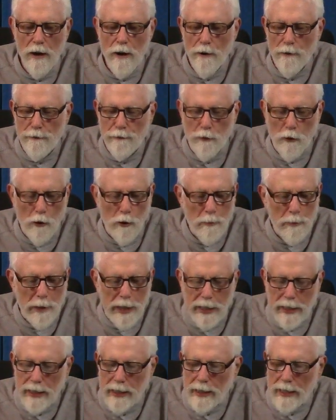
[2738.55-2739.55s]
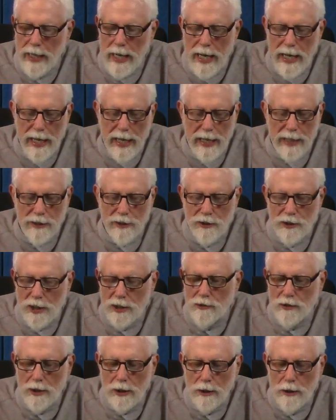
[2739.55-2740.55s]
forming and
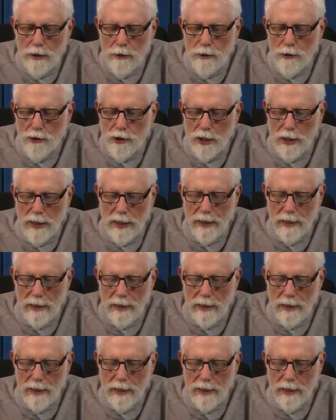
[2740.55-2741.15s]
dissolving